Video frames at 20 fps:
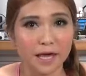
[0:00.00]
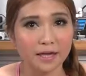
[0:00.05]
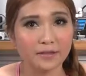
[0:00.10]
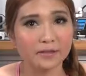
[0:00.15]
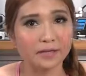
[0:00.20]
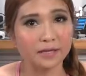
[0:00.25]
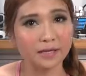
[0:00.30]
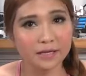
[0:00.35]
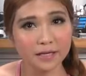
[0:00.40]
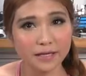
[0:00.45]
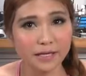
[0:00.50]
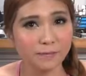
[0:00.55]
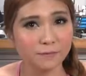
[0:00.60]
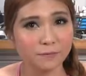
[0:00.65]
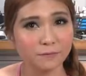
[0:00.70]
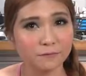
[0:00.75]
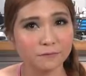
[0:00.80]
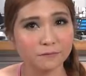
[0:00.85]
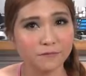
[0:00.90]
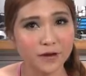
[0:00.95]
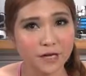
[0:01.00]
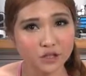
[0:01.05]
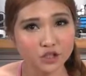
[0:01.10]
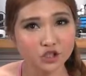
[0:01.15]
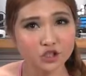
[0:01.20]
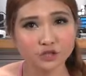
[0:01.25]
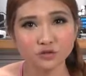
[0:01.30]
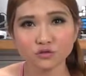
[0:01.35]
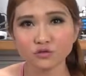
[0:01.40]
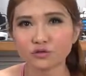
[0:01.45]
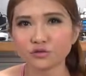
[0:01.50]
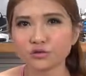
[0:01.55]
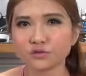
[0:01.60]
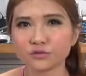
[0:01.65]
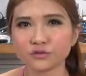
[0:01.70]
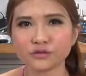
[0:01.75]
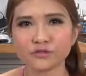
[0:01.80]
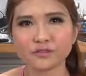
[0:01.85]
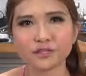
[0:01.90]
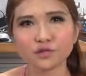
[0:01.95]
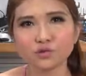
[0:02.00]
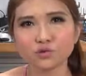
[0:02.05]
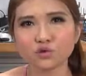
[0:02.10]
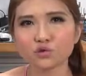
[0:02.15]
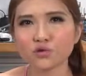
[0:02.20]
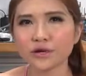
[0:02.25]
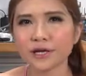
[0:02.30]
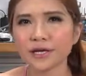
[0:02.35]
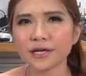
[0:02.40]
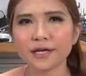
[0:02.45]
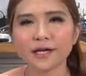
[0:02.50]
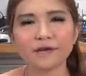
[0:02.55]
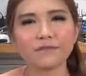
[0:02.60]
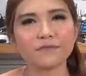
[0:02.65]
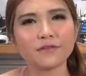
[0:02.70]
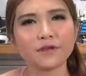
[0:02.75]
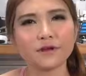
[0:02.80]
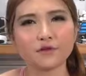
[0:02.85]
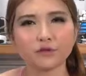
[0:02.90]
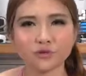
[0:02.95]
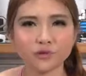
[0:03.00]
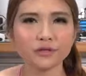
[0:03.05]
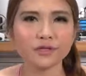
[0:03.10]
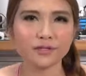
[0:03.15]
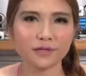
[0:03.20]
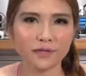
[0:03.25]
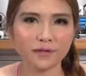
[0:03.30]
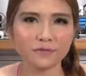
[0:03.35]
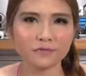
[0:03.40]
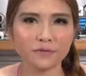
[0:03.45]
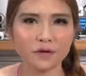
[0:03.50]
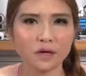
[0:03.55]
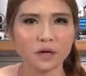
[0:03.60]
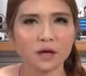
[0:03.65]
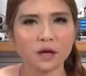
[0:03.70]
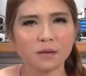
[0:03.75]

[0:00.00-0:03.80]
and a clear profession to a skill trade if they're good enough.